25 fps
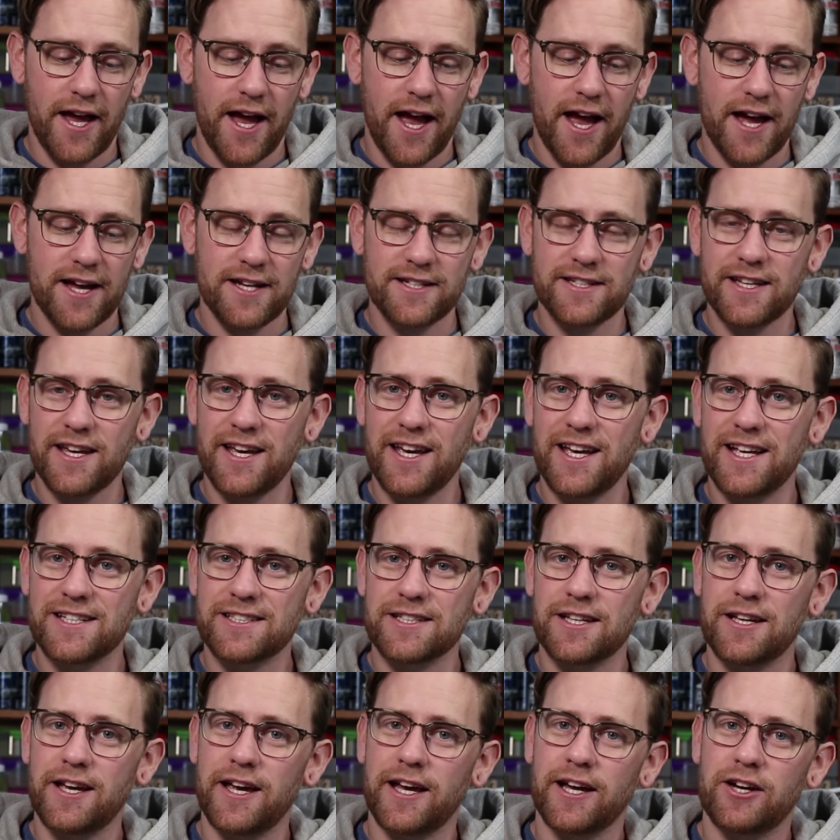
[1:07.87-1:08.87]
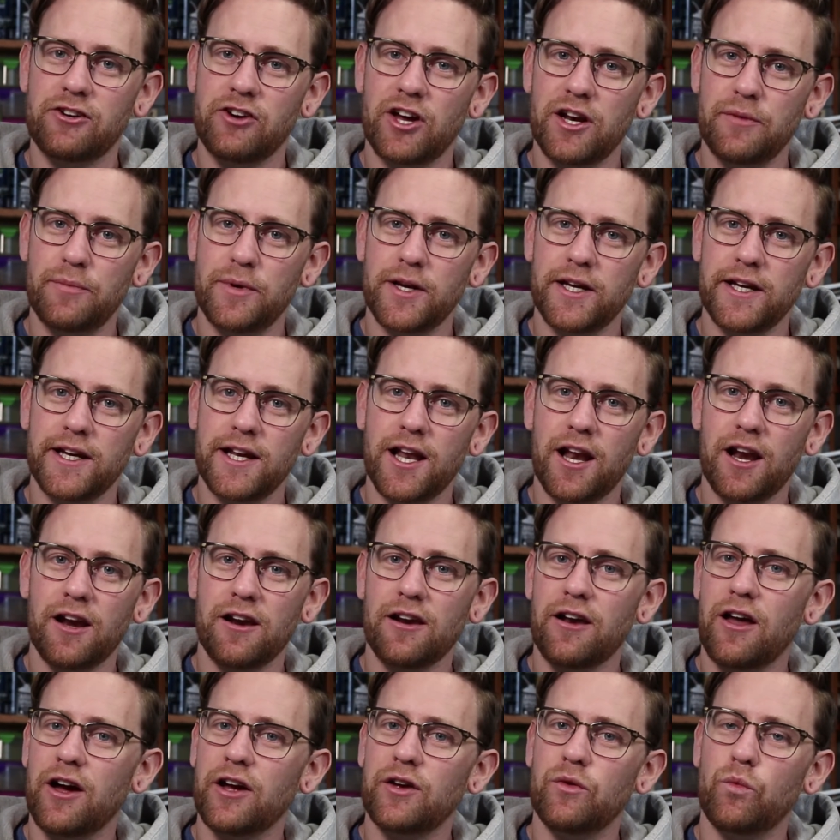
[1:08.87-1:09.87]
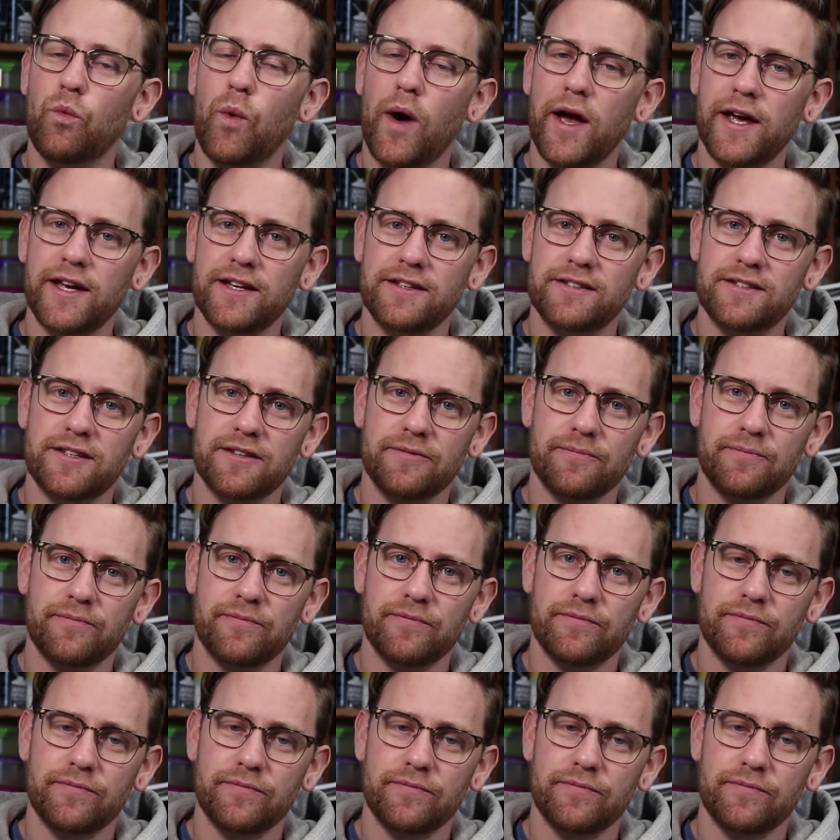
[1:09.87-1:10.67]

and it is incredibly lightweight.